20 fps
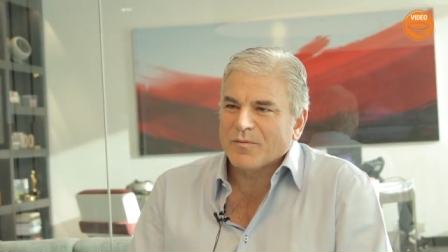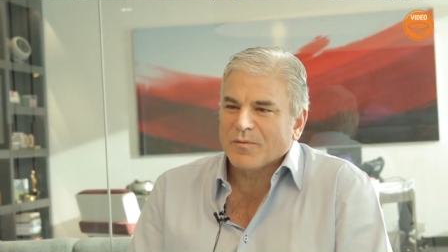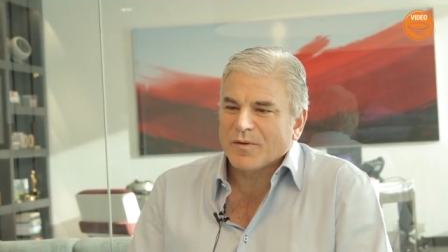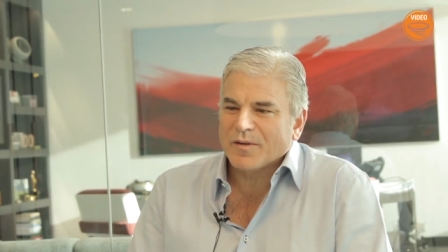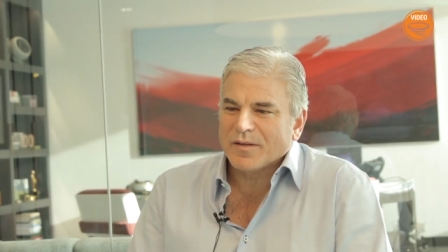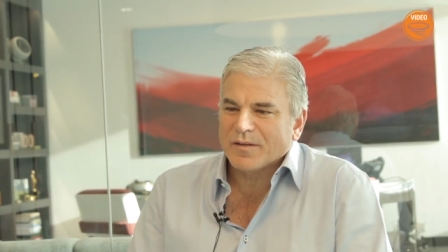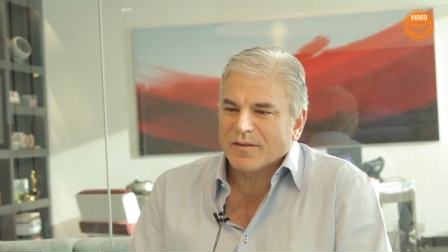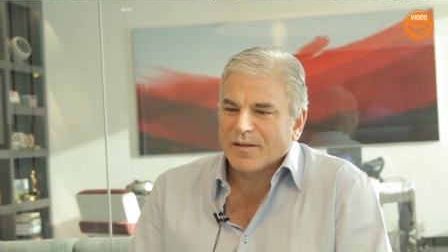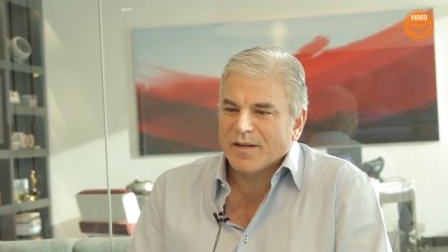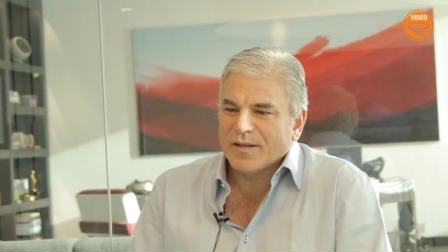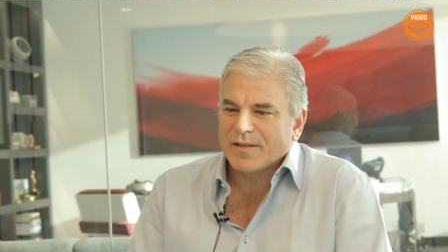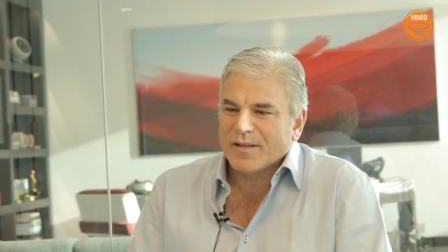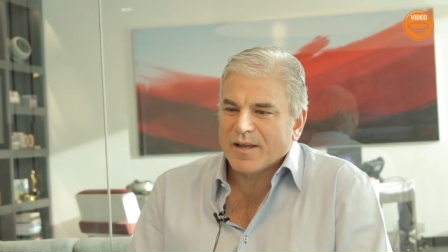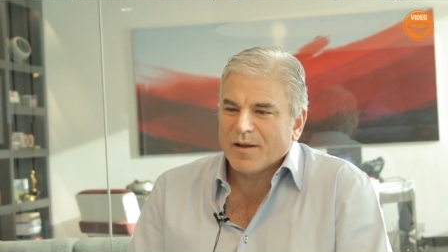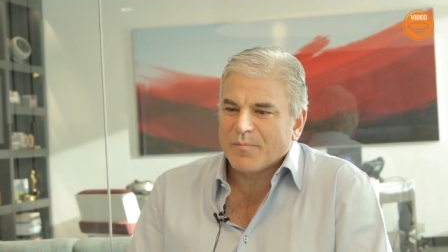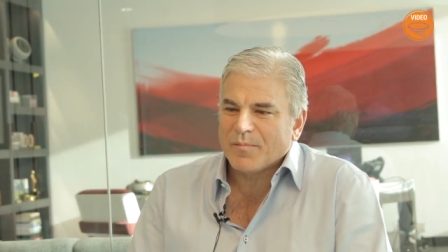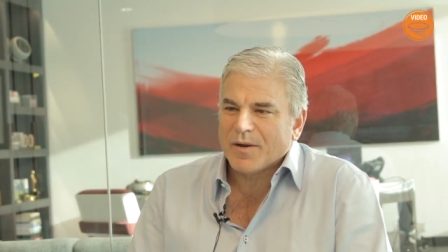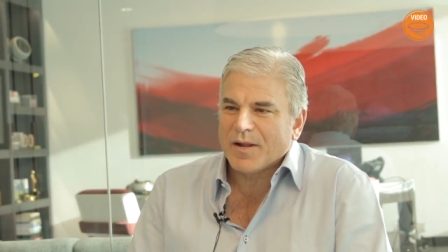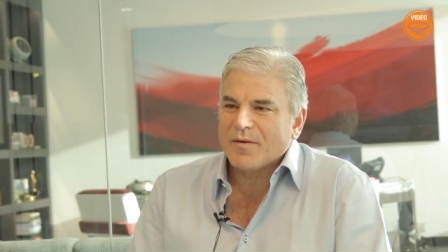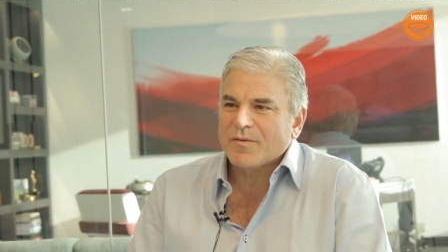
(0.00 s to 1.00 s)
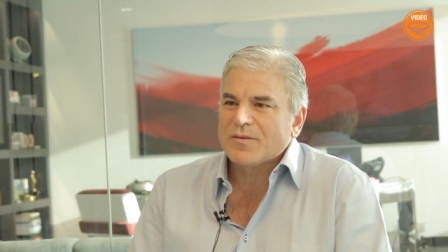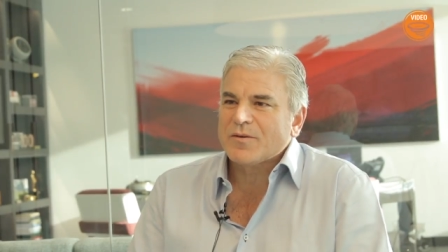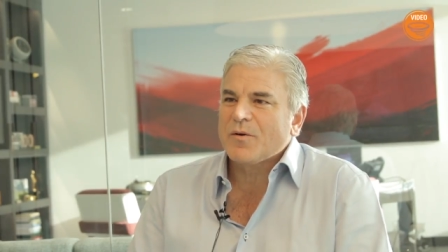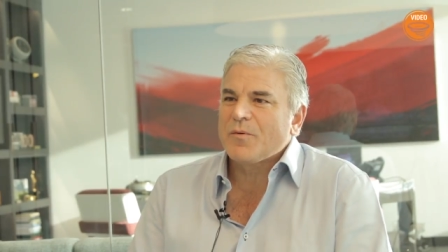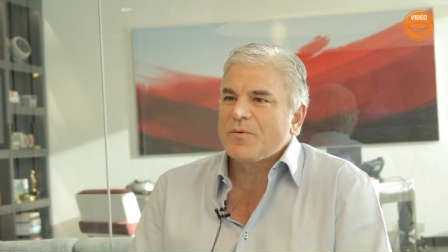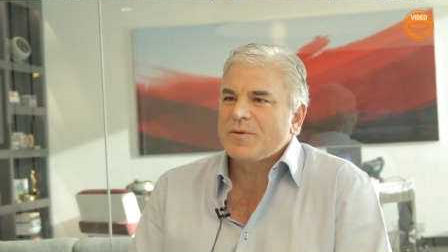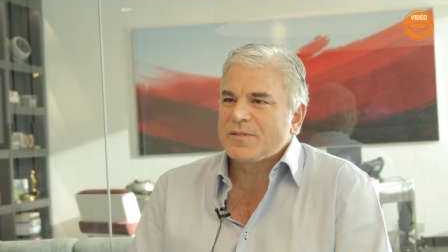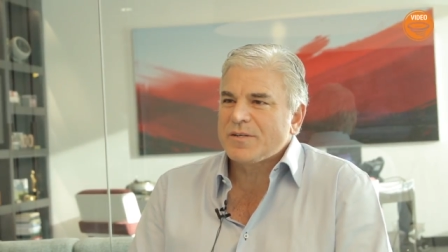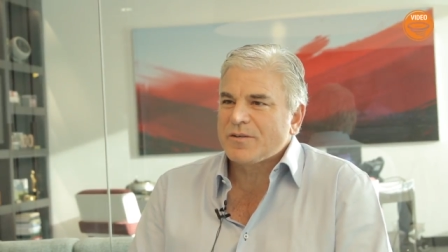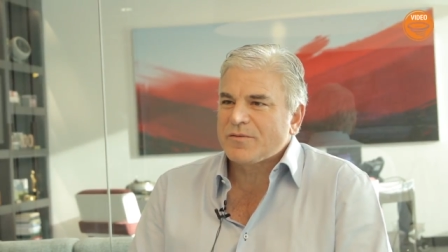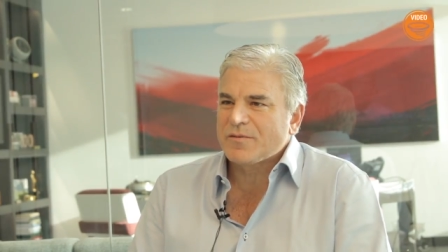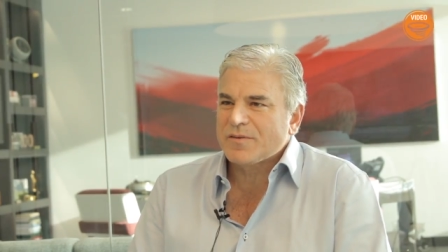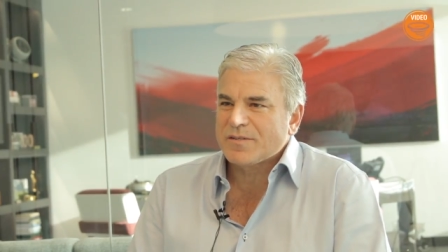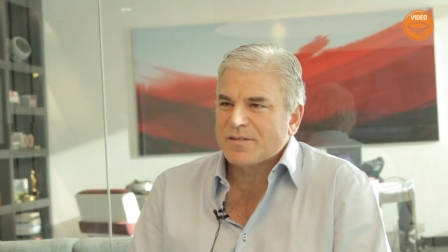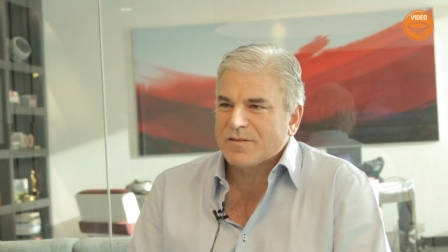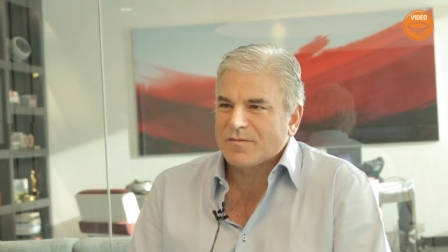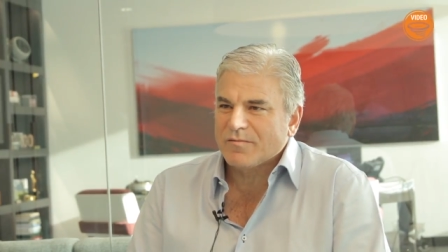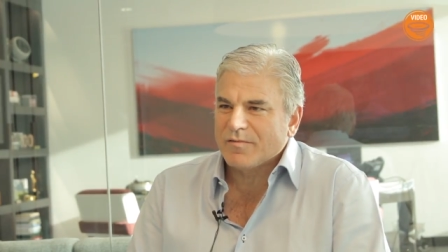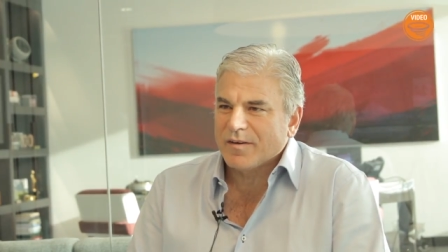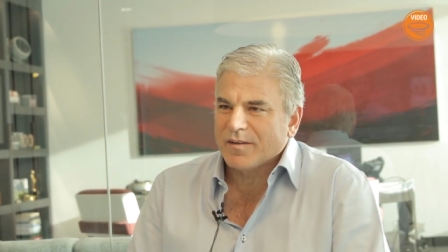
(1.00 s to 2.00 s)
anything like that, but I was always
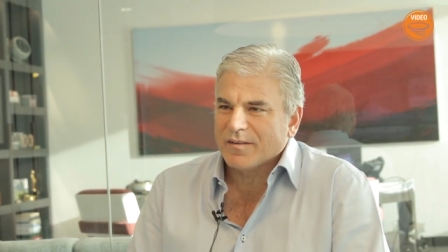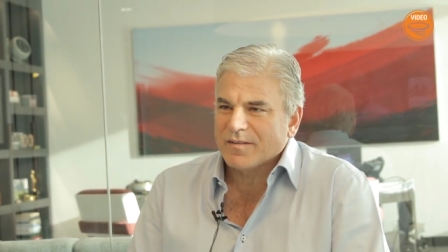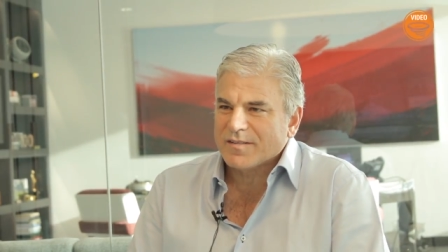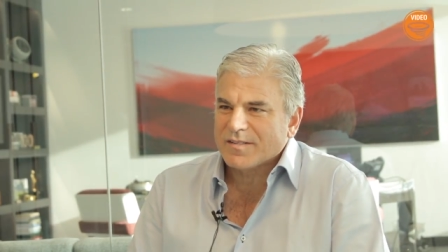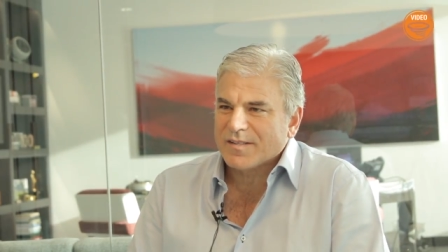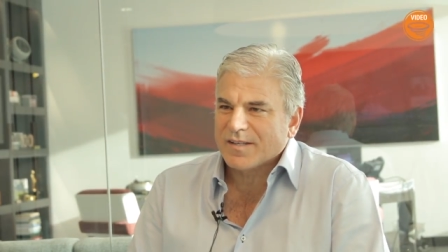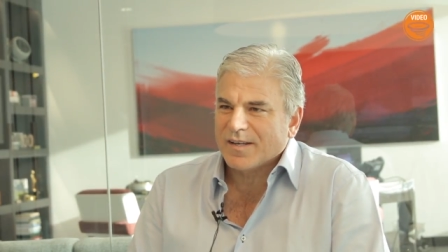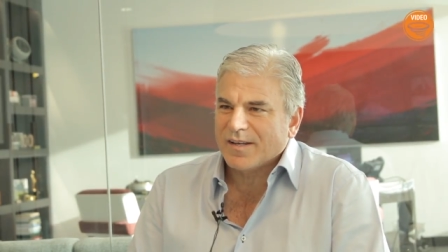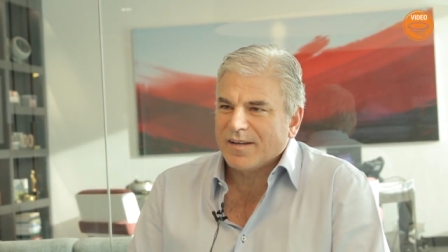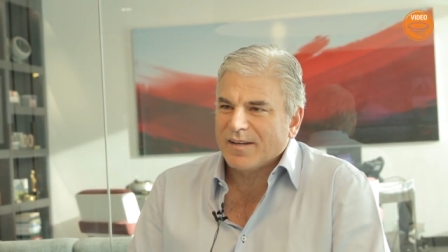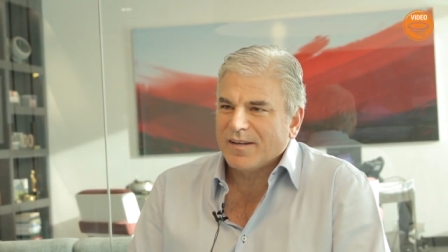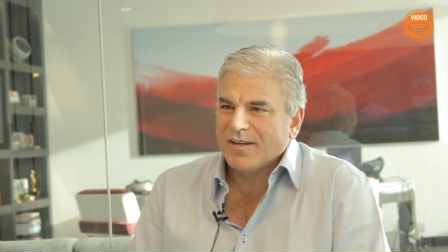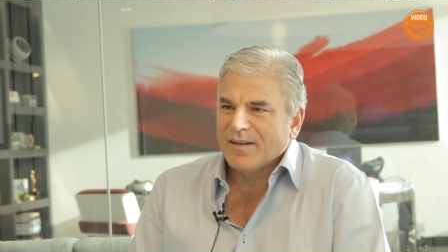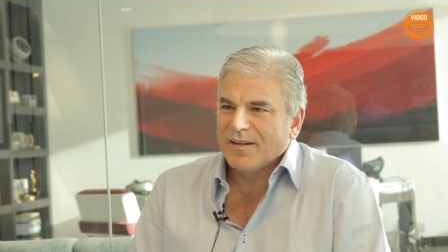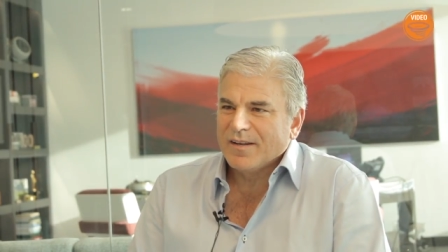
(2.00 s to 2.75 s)
interested in real estate.